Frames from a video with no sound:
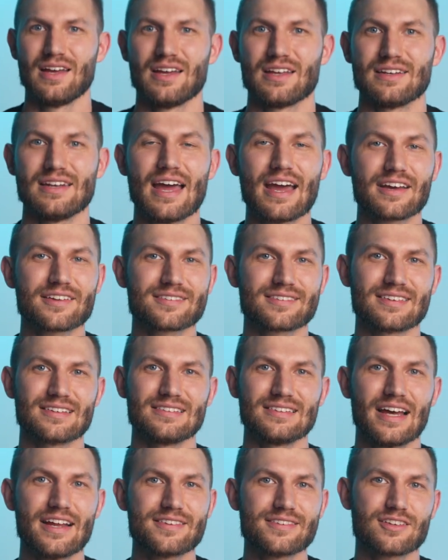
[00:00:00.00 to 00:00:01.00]
Next,
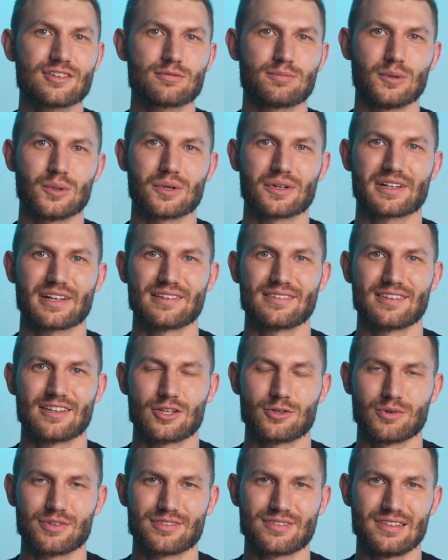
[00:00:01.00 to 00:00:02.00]
let's explore
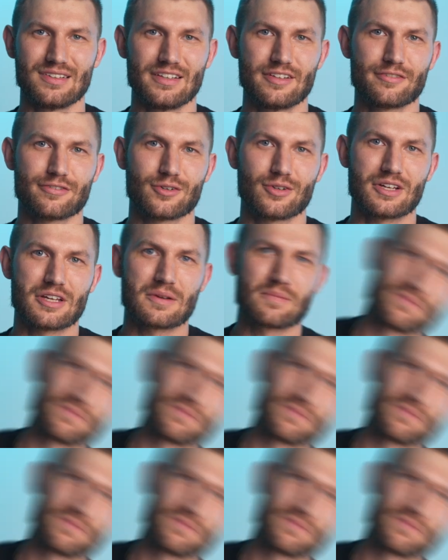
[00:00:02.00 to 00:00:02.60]
continuous delivery.